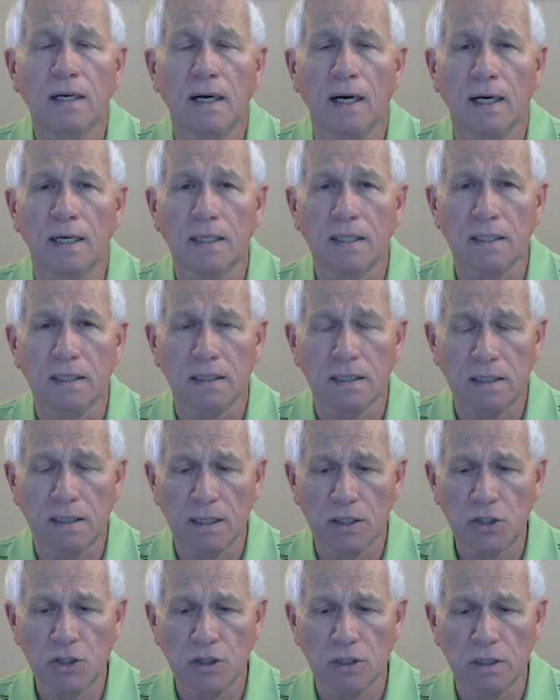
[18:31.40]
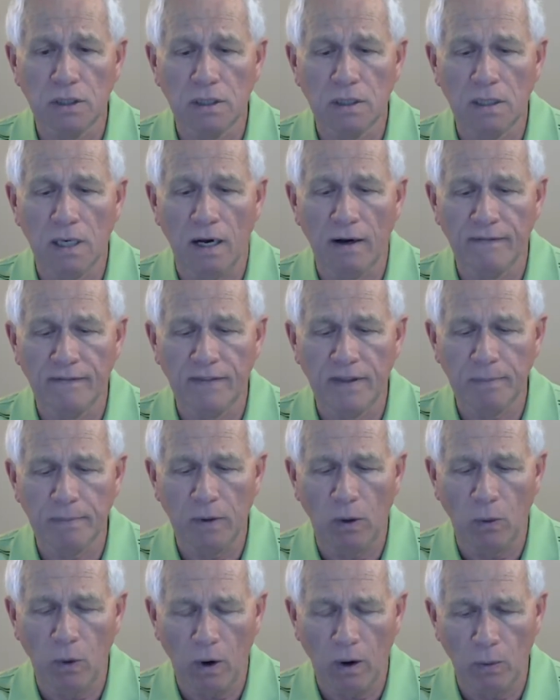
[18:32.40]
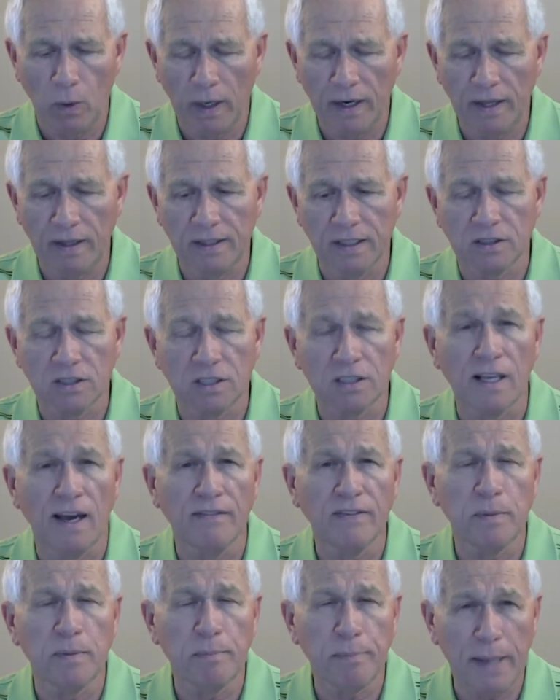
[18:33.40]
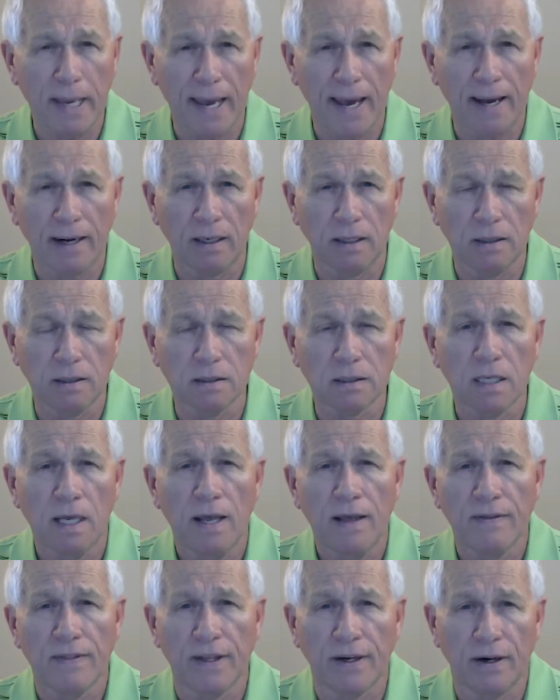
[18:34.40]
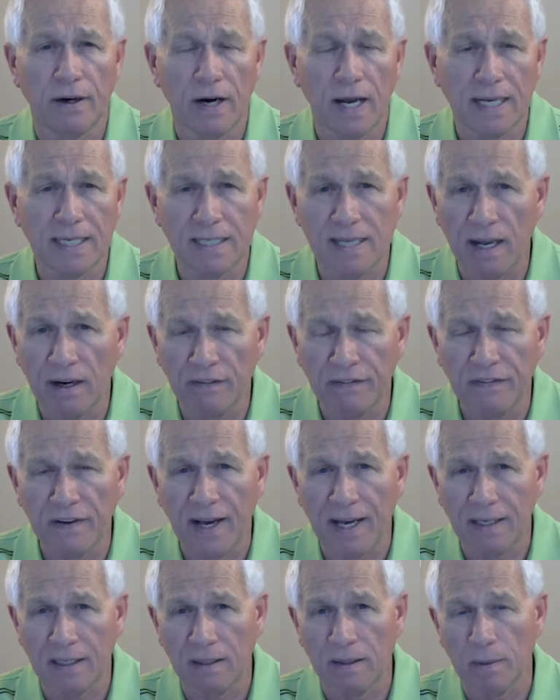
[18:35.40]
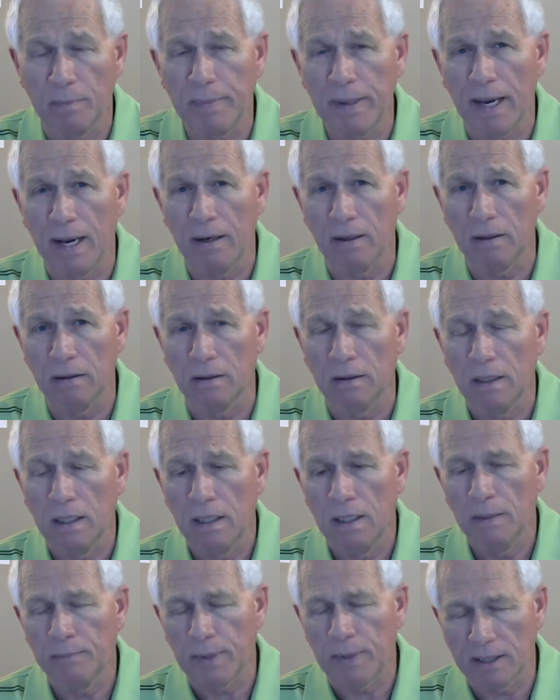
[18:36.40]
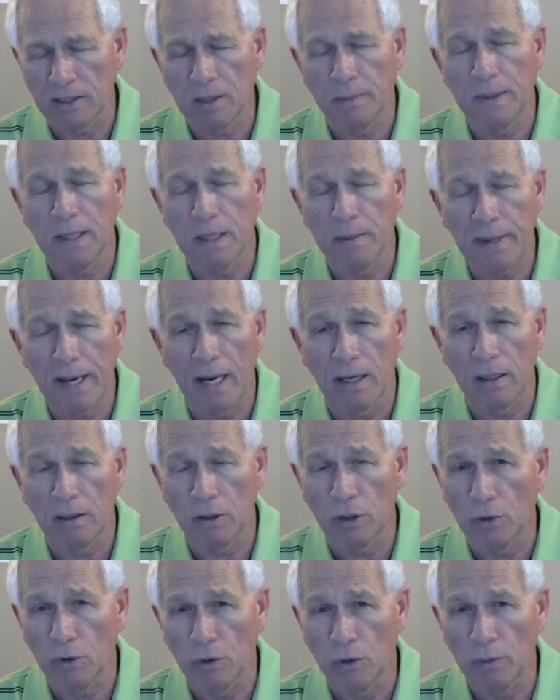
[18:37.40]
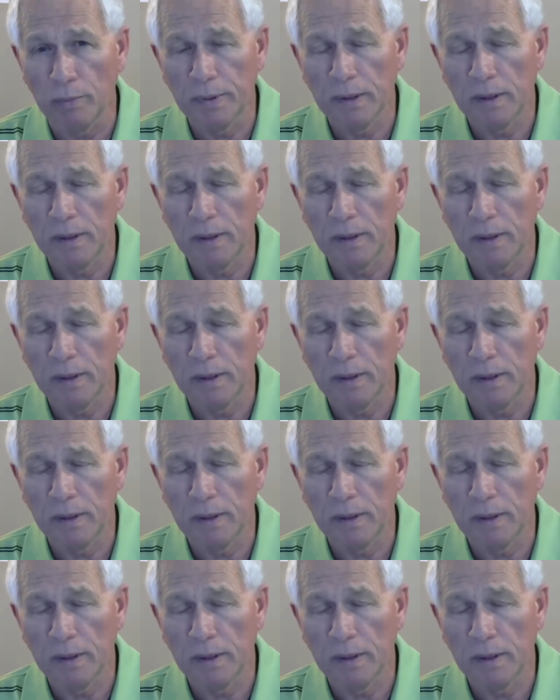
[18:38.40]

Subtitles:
condition of one of the 7 patterns that are identified in the proximity pattern group.